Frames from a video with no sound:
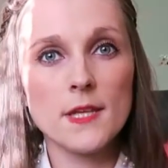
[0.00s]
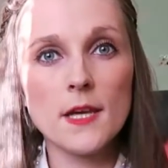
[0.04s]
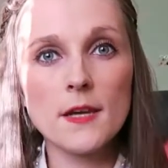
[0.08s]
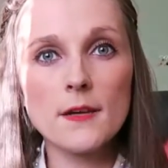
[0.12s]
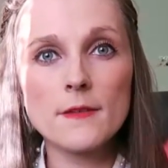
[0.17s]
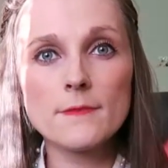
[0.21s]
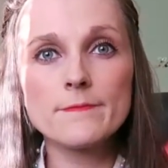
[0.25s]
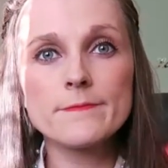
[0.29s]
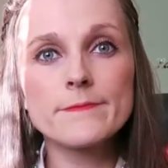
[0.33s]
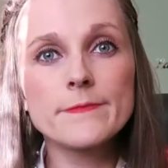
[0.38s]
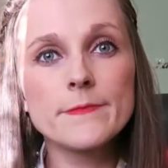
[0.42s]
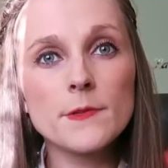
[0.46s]

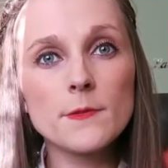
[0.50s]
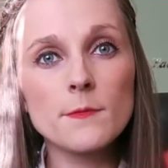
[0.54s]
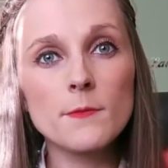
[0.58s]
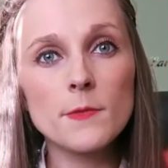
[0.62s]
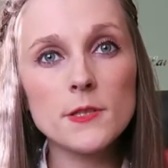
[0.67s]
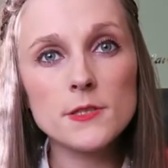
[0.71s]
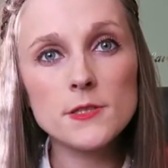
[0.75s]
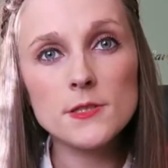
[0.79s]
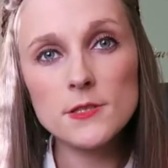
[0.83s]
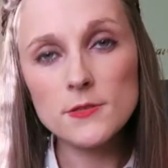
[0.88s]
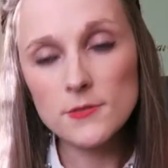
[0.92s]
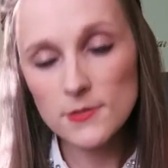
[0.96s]
Yeah, not
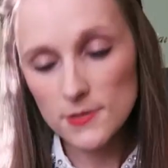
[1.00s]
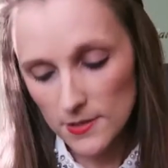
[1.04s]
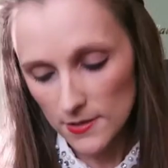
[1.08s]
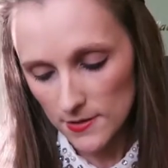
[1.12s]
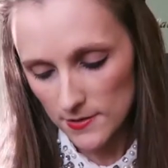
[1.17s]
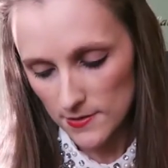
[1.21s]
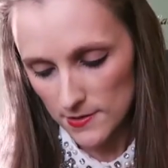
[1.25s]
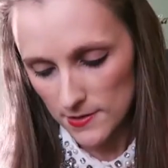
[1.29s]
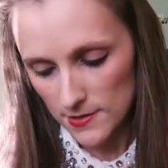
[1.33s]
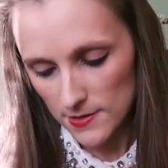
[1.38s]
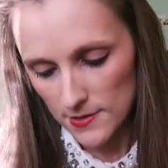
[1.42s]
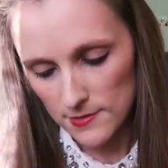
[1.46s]
much else
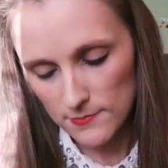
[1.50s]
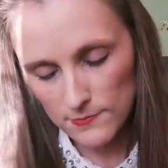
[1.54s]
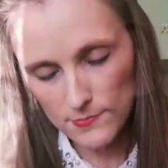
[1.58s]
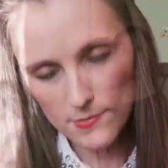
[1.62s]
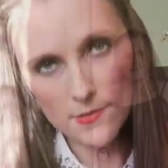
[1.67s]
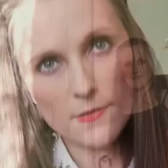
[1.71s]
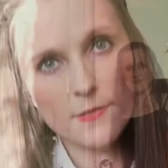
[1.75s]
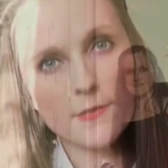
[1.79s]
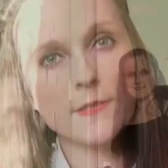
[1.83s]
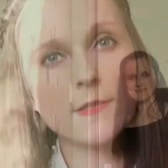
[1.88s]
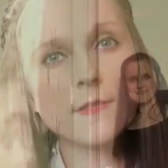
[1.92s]
I can say about